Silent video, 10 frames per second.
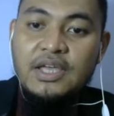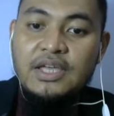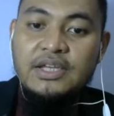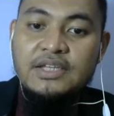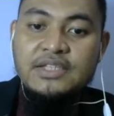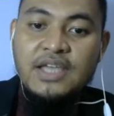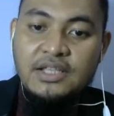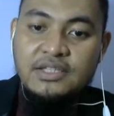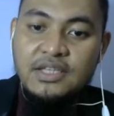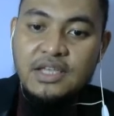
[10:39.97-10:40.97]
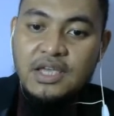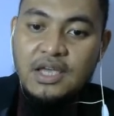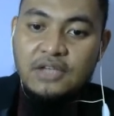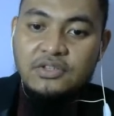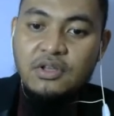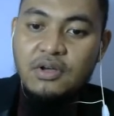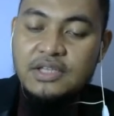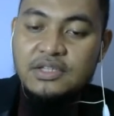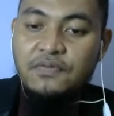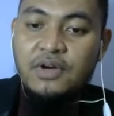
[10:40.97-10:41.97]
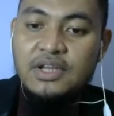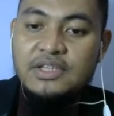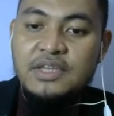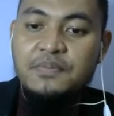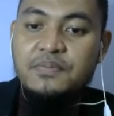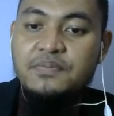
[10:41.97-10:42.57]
In a sense, as long as a foreign ship